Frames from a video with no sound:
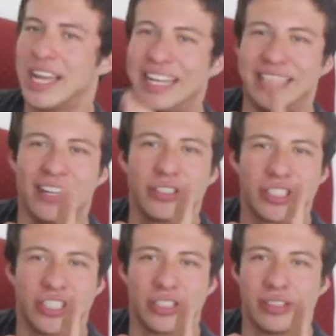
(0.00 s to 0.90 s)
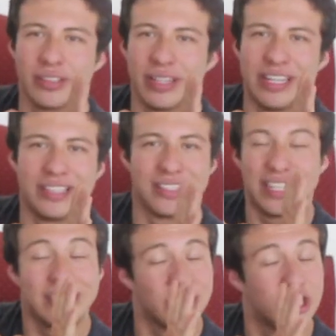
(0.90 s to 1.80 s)
He tells us
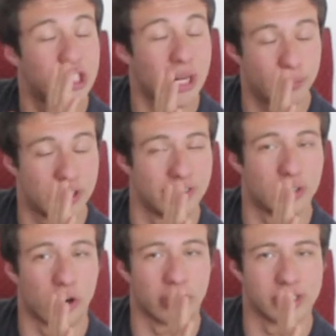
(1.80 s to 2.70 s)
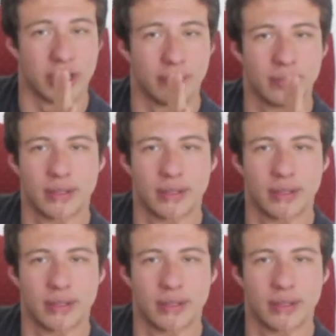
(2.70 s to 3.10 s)
he's a shapeshifter archetype.